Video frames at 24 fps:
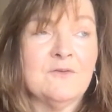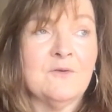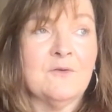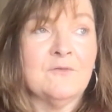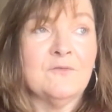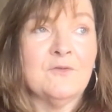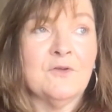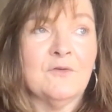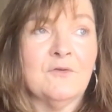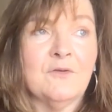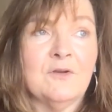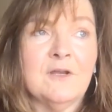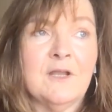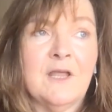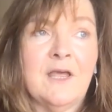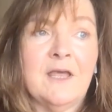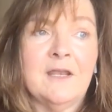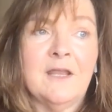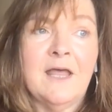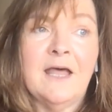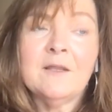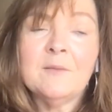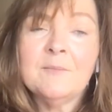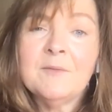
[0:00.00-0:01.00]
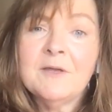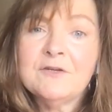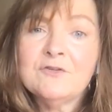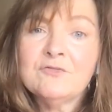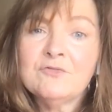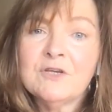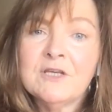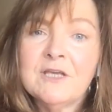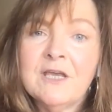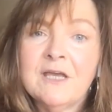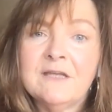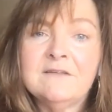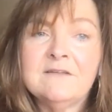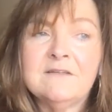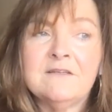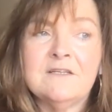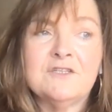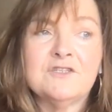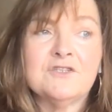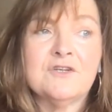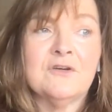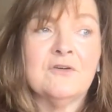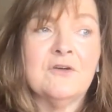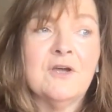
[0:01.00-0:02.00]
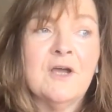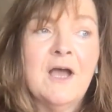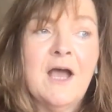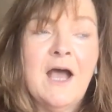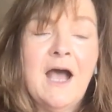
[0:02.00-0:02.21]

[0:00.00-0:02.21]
So if you're an elementary ed teacher,